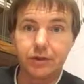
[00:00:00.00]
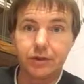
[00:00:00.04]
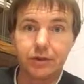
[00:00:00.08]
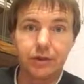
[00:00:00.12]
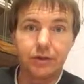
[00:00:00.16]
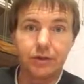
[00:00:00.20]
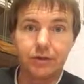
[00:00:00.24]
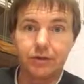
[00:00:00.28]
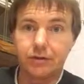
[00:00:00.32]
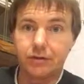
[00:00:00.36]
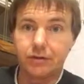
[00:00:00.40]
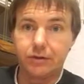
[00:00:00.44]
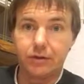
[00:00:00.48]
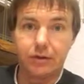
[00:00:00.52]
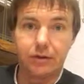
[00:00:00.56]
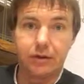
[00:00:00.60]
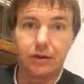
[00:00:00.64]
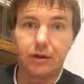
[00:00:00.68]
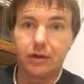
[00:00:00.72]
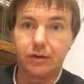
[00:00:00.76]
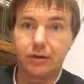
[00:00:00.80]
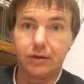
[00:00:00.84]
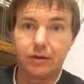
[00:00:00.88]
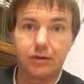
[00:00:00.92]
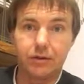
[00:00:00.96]
and you're
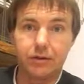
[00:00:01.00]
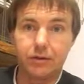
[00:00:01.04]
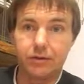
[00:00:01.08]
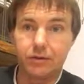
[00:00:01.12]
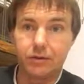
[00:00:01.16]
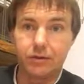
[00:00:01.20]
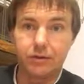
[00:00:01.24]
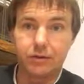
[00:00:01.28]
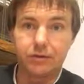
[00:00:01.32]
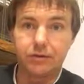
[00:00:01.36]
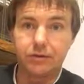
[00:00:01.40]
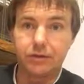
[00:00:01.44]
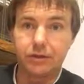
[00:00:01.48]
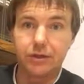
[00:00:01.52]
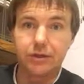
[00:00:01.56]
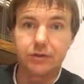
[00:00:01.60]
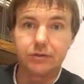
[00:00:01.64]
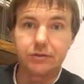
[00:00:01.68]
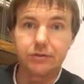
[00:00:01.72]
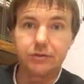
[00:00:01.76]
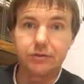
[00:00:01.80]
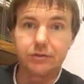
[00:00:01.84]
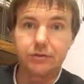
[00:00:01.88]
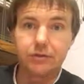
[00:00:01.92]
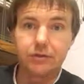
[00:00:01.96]
not getting the hook
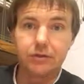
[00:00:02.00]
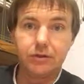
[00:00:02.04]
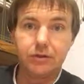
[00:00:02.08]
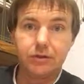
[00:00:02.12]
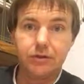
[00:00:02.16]
sets